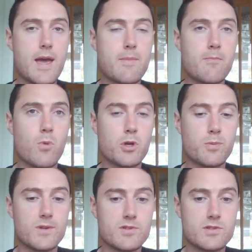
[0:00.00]
what your
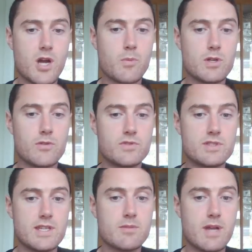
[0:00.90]
puzzles are. We'd love to see
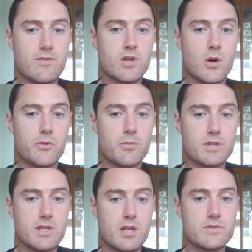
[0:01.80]
them and have a go with them
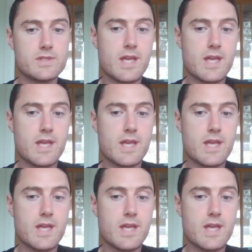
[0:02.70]
ourselves.